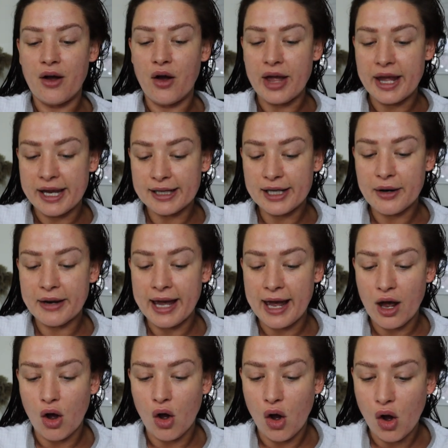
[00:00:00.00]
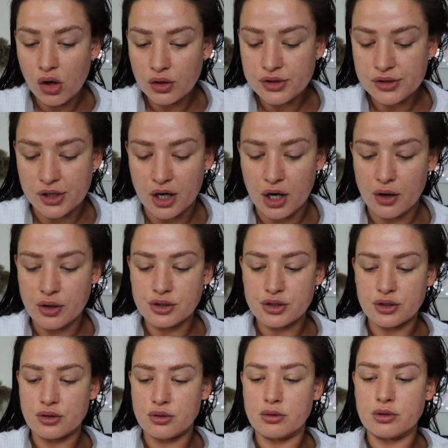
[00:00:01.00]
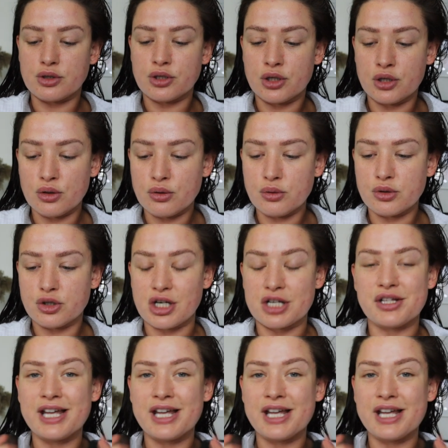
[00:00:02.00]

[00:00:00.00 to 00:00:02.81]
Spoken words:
Heliocare also do two shades.